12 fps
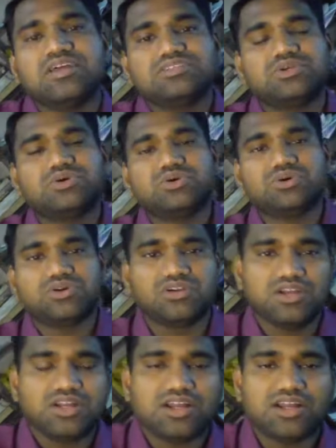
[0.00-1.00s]

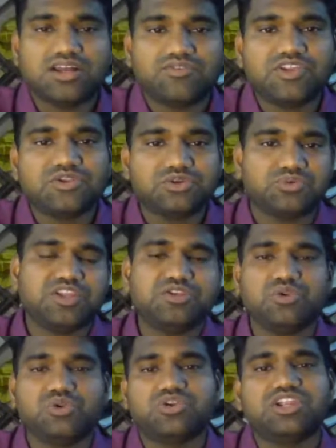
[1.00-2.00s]
So when
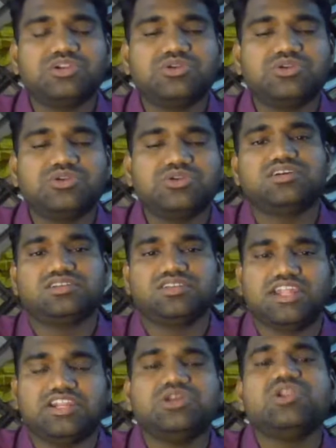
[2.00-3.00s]
you look into the
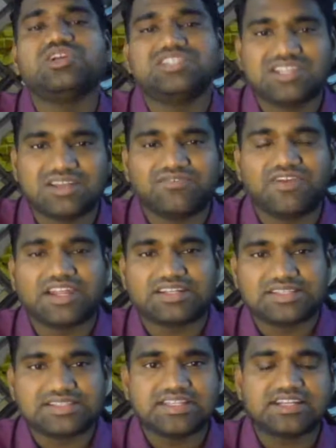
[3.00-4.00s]
etiological
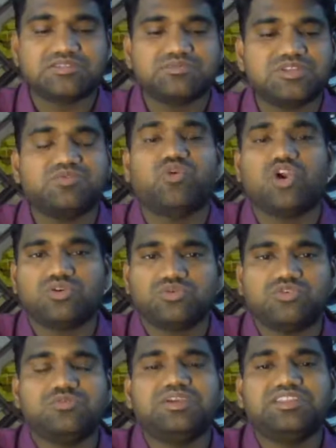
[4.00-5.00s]
factors, that is mean what
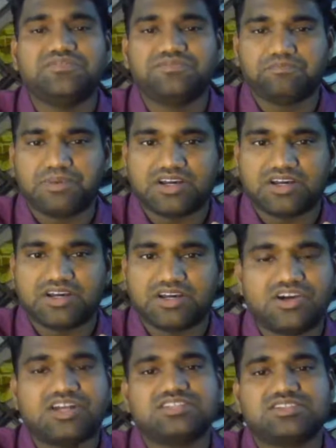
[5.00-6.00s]
would be the
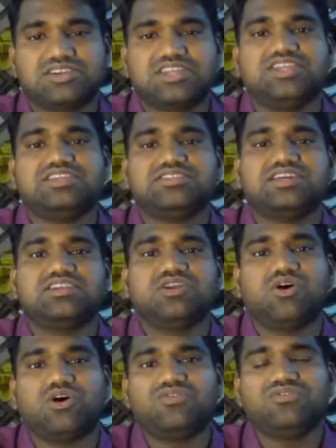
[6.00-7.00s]
first reason
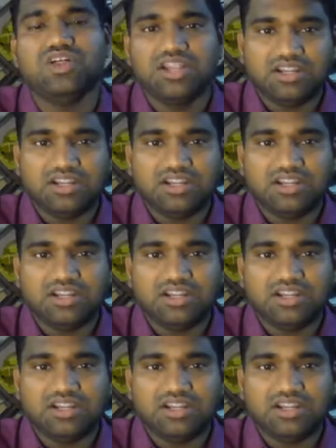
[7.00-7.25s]
of